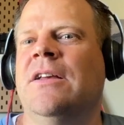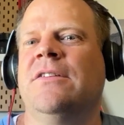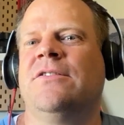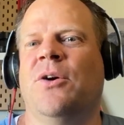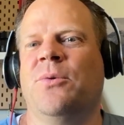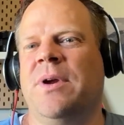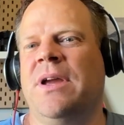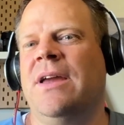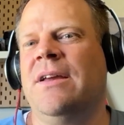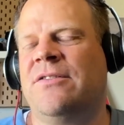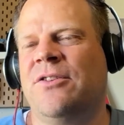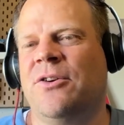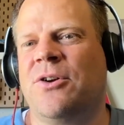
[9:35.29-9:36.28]
So
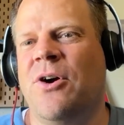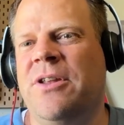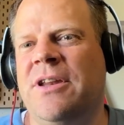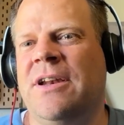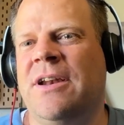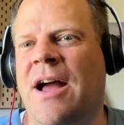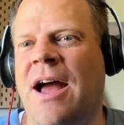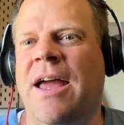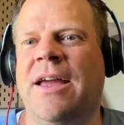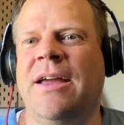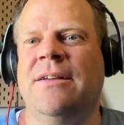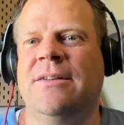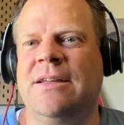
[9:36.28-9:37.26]
Golden and
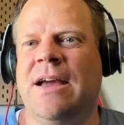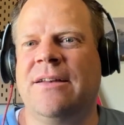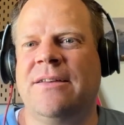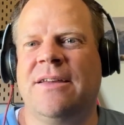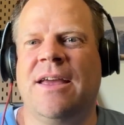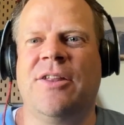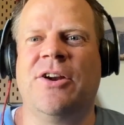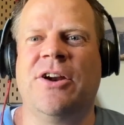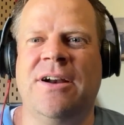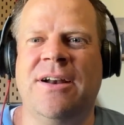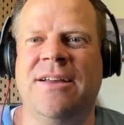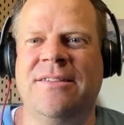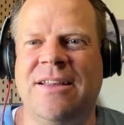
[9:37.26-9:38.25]
I got together
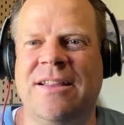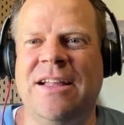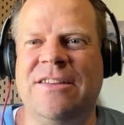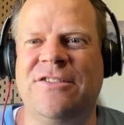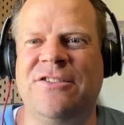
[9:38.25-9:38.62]
and I said, let's